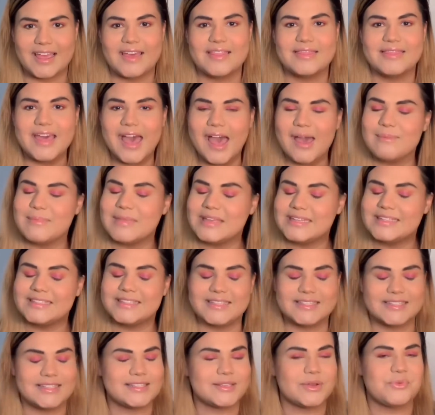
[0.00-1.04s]
and that means
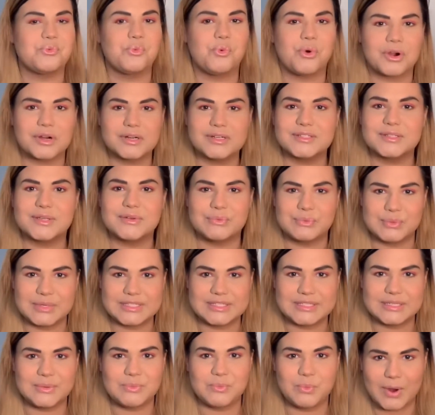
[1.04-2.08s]
this is a Words of
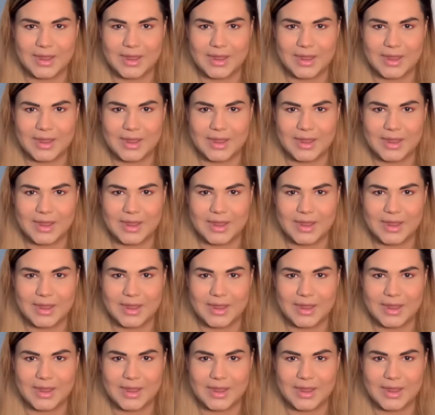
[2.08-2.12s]
Wisdom